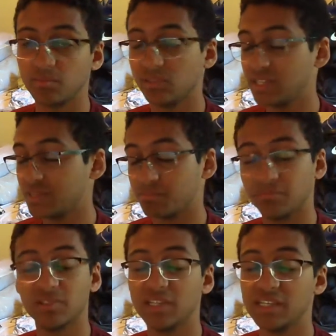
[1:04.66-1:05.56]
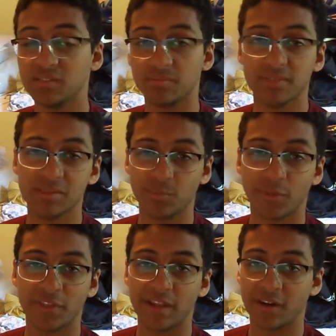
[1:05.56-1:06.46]
please put
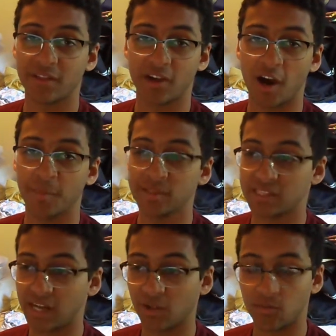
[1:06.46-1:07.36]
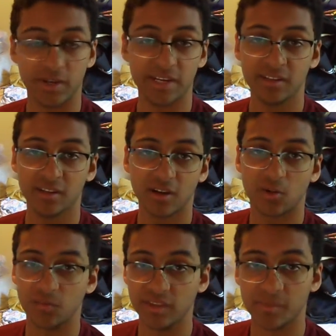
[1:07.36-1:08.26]
that down in the comments and I'll read
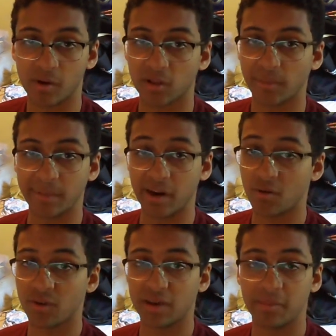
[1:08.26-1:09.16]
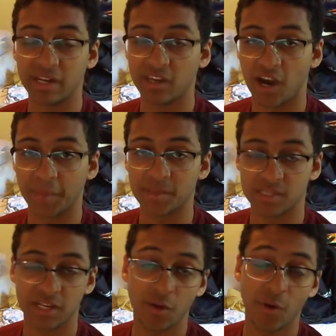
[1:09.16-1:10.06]
them all. I don't get many comments
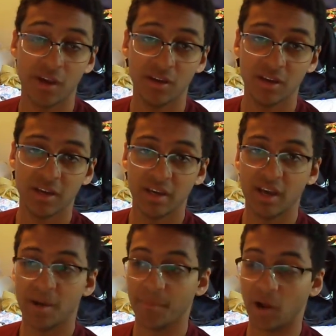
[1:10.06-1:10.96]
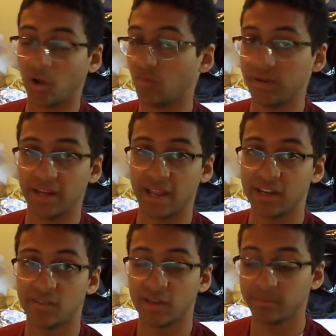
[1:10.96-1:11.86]
anyway, but I'll read
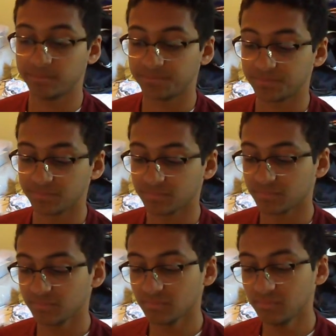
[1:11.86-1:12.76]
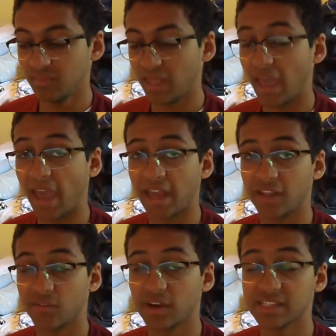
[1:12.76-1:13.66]
any of them. And
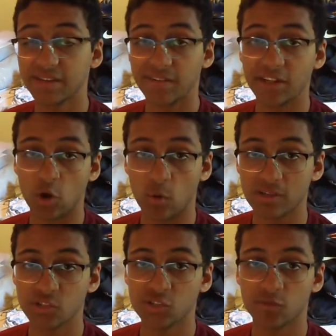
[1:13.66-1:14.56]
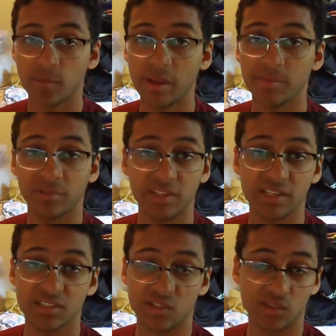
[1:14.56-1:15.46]
if you guys have any questions for me,
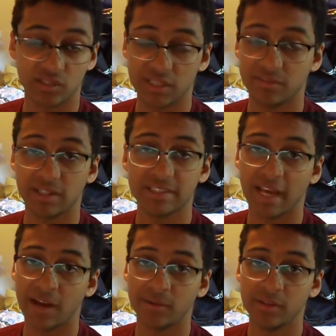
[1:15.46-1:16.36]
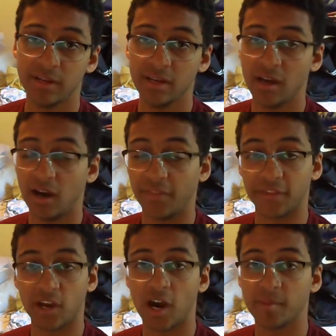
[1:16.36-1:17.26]
please, you can leave that down in
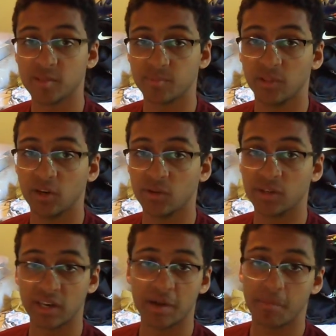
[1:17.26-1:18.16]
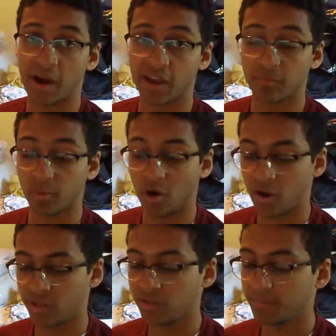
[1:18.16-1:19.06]
the comments below. You can get my input
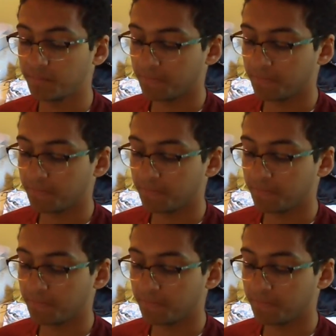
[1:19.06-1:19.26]
on it.